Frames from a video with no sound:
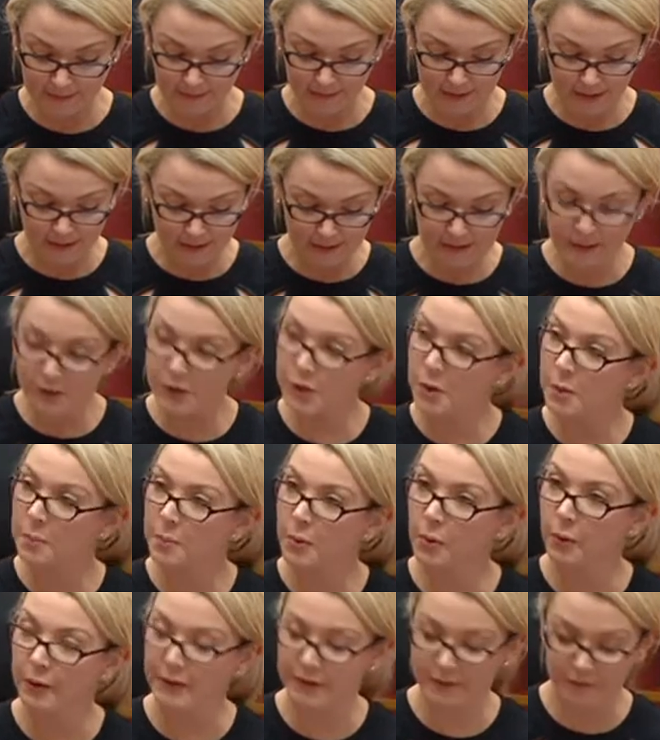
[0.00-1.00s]
"As to your
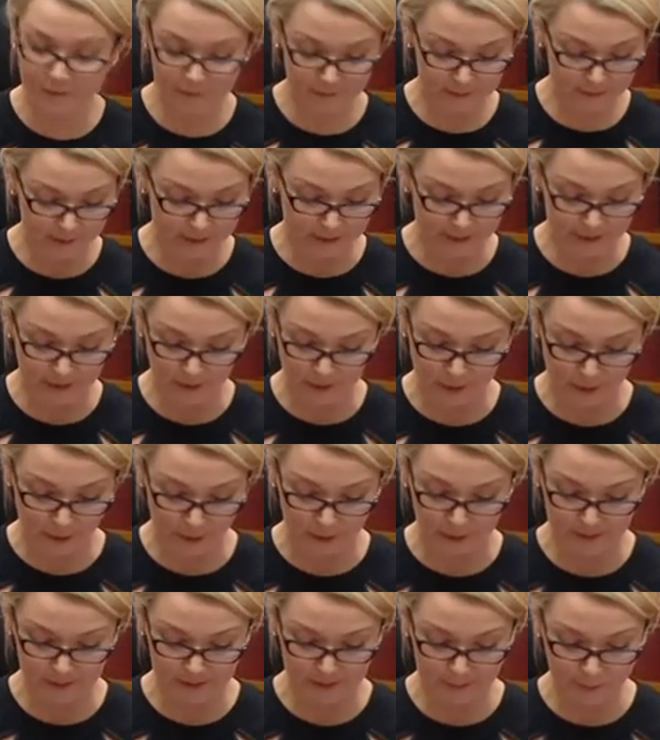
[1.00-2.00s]
point, Senator
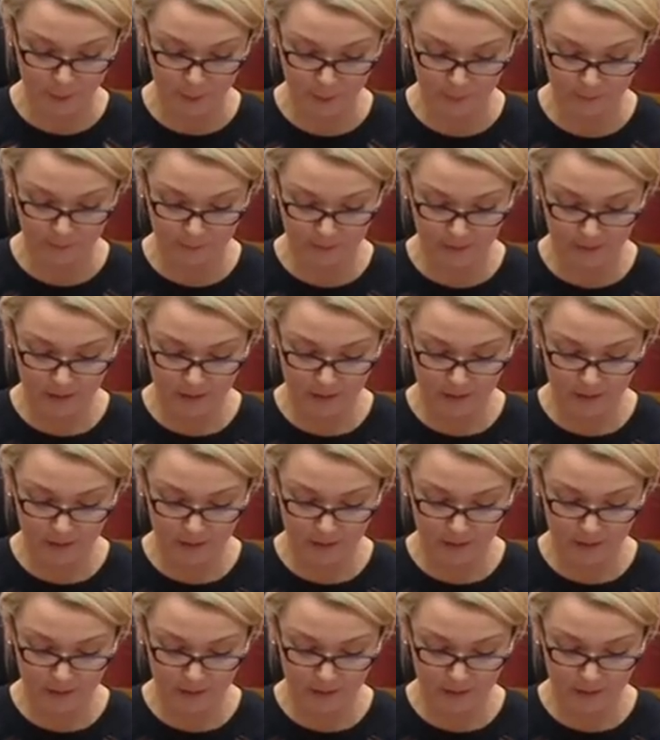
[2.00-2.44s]
Kakoschke-Moore,